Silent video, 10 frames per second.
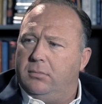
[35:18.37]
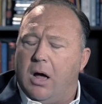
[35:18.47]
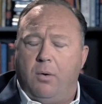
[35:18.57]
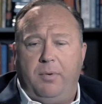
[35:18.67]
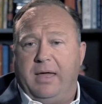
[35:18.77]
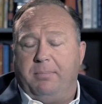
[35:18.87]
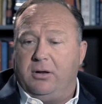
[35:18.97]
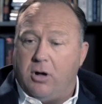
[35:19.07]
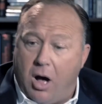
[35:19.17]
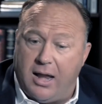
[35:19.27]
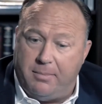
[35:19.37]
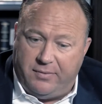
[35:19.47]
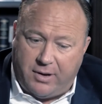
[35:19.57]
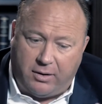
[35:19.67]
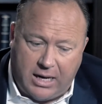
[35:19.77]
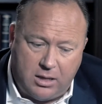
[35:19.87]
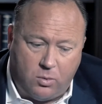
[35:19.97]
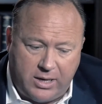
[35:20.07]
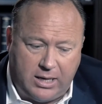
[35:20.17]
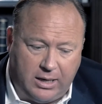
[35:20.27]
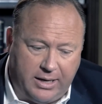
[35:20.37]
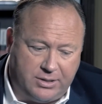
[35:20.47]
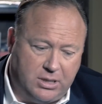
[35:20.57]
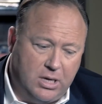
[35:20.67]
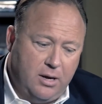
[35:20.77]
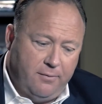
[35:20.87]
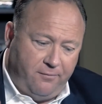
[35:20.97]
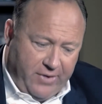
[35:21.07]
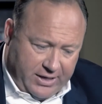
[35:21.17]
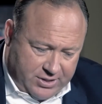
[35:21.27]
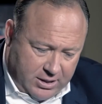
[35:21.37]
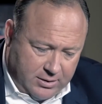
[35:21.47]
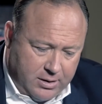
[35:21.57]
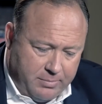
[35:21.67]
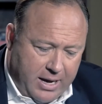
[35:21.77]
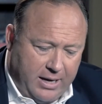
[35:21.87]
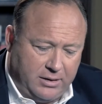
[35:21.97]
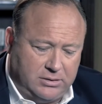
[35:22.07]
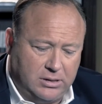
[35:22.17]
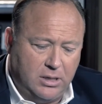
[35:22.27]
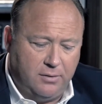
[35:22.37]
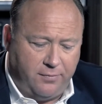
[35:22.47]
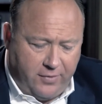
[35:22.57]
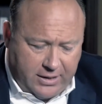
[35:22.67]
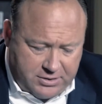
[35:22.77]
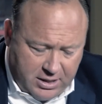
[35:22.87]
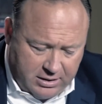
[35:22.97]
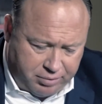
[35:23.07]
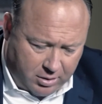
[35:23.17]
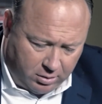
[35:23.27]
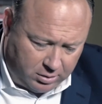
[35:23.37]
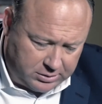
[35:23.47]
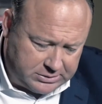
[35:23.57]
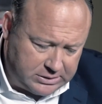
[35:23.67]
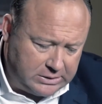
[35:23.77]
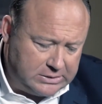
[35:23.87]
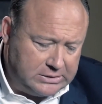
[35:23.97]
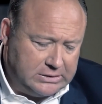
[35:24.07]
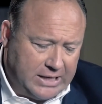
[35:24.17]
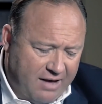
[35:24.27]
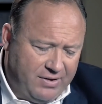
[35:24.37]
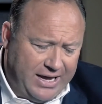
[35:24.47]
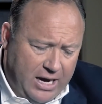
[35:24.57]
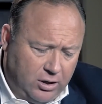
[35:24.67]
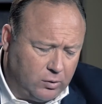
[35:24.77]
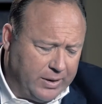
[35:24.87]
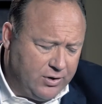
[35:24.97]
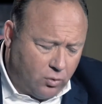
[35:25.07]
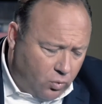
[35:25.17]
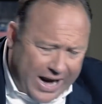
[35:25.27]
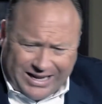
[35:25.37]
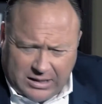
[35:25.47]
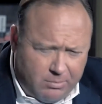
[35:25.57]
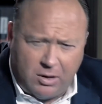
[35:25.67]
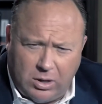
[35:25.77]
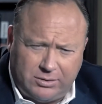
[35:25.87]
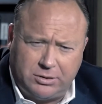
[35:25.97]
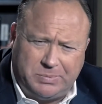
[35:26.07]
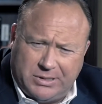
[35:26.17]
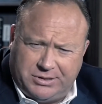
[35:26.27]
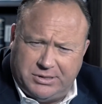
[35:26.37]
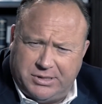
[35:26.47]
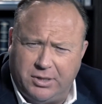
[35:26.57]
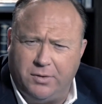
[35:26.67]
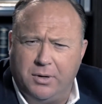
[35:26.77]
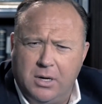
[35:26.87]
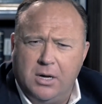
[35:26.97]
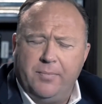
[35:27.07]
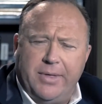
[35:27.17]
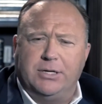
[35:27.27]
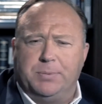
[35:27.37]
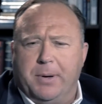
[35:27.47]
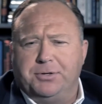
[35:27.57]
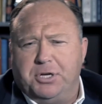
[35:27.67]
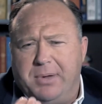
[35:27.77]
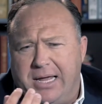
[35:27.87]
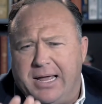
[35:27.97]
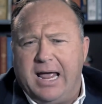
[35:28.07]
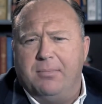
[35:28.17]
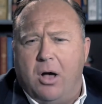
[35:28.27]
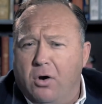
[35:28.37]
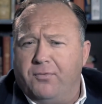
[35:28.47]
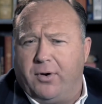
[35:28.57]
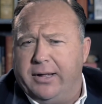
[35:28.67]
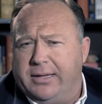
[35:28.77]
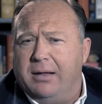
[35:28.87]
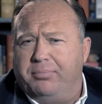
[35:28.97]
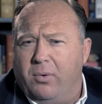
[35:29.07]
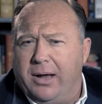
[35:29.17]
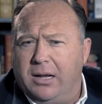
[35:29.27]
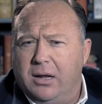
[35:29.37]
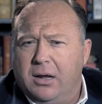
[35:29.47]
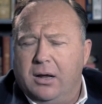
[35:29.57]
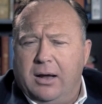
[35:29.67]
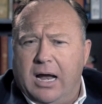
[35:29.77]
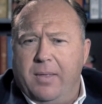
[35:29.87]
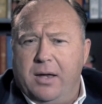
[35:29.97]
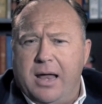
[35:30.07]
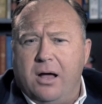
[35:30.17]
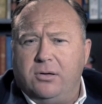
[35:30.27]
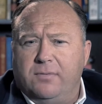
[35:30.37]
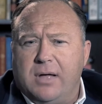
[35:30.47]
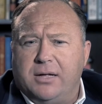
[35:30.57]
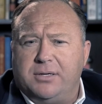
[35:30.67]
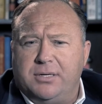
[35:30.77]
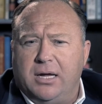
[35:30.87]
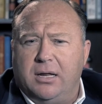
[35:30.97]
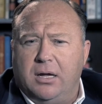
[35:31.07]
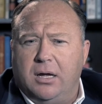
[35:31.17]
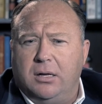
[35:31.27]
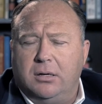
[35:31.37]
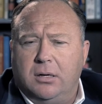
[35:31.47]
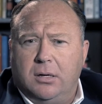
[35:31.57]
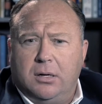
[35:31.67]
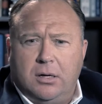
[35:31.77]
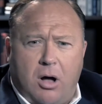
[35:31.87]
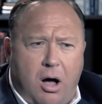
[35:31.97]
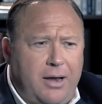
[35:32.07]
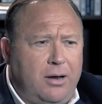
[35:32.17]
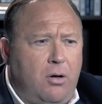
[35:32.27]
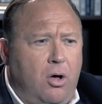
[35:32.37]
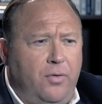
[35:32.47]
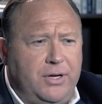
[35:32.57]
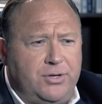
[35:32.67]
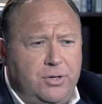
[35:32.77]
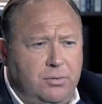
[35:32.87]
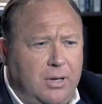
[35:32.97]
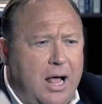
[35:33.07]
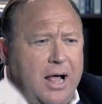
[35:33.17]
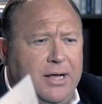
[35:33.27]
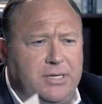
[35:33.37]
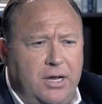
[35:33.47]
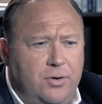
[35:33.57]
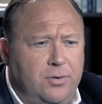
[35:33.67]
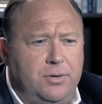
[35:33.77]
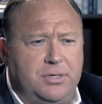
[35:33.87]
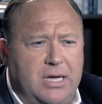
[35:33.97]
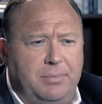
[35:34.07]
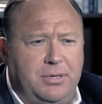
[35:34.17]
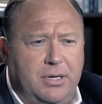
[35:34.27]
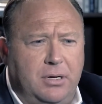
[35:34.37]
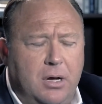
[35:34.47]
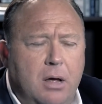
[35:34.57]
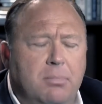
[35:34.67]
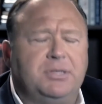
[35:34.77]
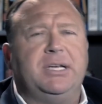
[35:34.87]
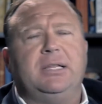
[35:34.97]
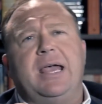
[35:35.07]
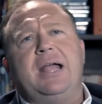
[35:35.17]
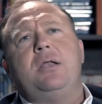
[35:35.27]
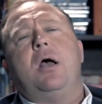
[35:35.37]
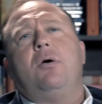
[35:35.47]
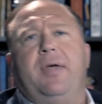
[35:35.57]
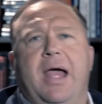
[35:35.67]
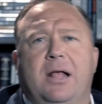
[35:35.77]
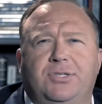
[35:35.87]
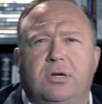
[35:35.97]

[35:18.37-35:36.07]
Oh, well, they've been caught. I mean, they're in the WikiLeaks, fixing the debates, fixing polls, having Hillary direct them on what they're supposed to do. It's supposed to be game over at that point. And then now you've got CNN caught in all these new lies and new deception. But see, they know that.